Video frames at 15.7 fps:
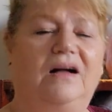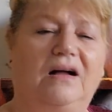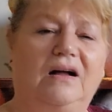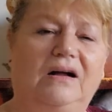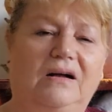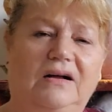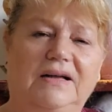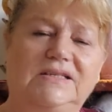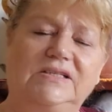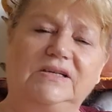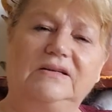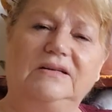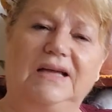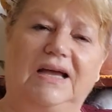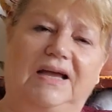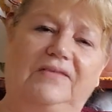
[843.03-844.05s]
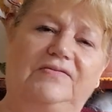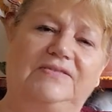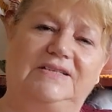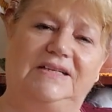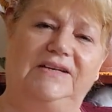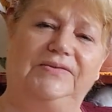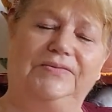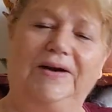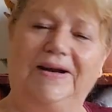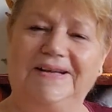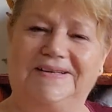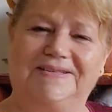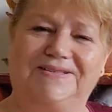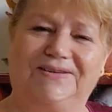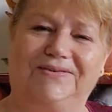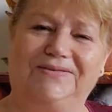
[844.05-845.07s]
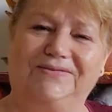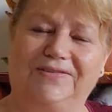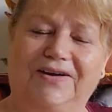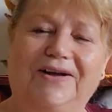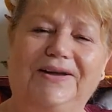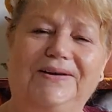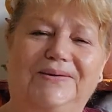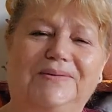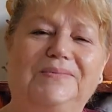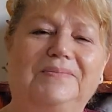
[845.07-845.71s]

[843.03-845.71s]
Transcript: Oh, I don't have T-Rex on vinyl,